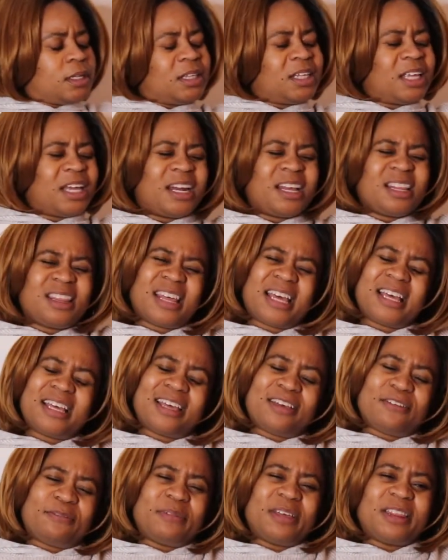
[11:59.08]
Didn't they
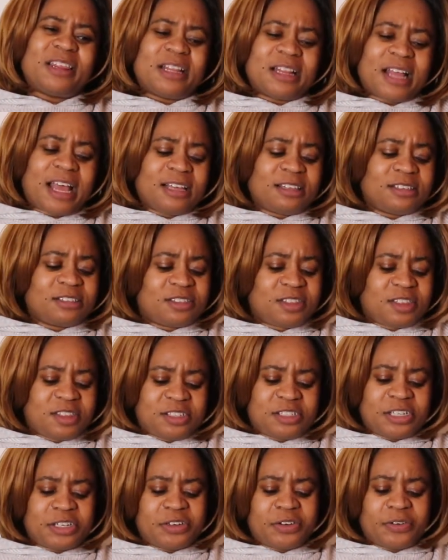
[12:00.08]
give me the 9th
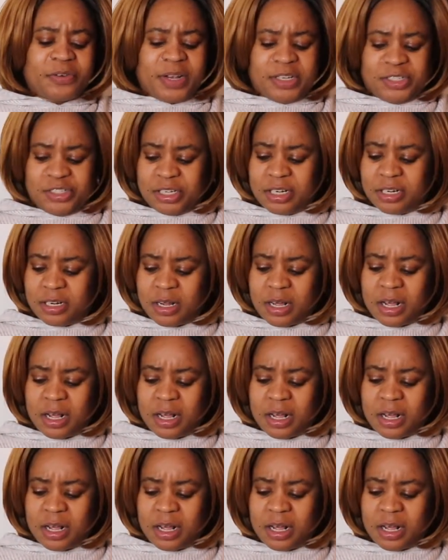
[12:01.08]
generation?